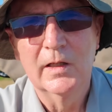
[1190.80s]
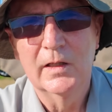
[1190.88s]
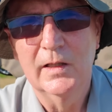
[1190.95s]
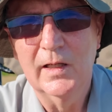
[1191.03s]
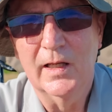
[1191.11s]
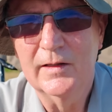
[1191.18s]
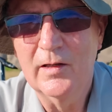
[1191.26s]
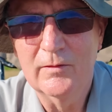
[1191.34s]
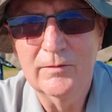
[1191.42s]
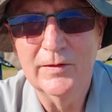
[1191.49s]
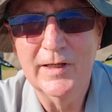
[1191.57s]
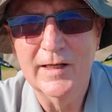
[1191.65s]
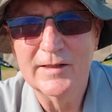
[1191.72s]
yeah, don't
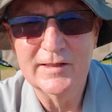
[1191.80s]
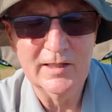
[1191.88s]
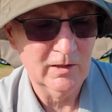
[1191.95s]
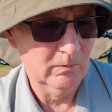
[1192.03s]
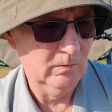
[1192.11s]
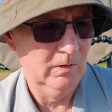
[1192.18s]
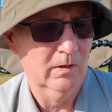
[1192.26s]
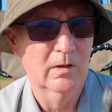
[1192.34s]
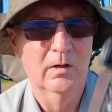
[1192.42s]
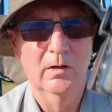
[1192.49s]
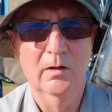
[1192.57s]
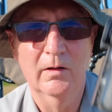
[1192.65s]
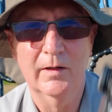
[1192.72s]
forget to
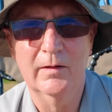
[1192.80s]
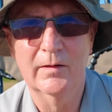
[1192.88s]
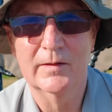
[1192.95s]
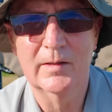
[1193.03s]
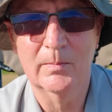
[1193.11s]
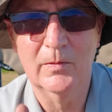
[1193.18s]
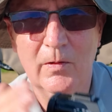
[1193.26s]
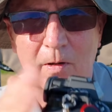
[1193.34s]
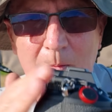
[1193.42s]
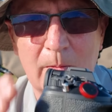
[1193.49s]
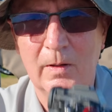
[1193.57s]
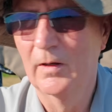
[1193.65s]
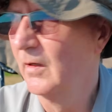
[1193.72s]
like and subscribe
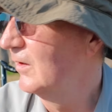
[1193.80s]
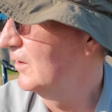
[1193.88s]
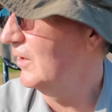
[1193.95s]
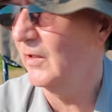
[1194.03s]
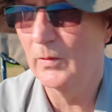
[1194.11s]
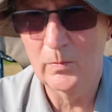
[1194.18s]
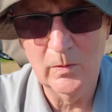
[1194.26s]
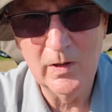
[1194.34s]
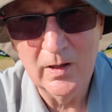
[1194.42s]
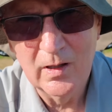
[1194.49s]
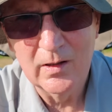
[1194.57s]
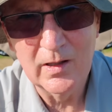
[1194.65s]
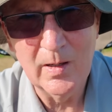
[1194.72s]
to
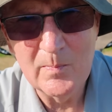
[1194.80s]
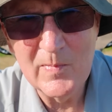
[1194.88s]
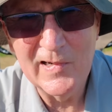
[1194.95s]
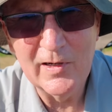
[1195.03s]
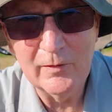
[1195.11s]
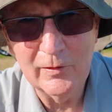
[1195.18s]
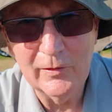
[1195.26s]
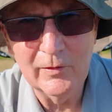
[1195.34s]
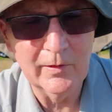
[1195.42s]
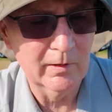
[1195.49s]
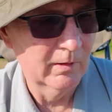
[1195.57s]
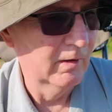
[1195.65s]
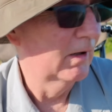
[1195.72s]
Camilla and
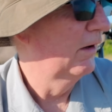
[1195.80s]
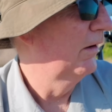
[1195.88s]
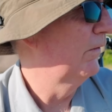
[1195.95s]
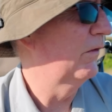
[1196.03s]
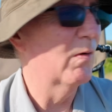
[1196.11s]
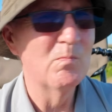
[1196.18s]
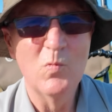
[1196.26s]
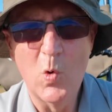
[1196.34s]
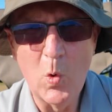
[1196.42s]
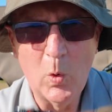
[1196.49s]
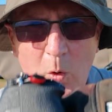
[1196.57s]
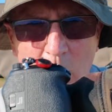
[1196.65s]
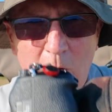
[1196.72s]
I for
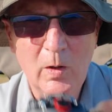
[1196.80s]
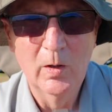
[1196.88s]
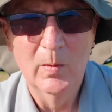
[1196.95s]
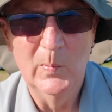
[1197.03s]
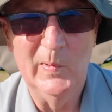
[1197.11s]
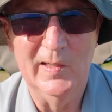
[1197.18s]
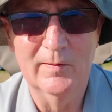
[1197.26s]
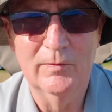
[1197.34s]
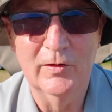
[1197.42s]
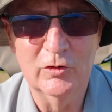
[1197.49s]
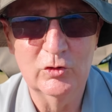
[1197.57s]
more butterfly